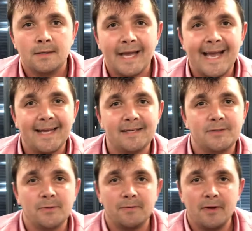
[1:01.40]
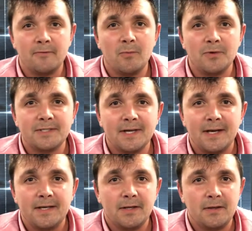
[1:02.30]
and sort of over on one
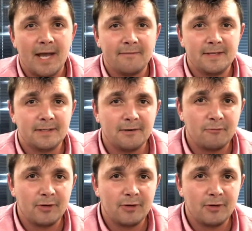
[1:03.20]
side you have this kind of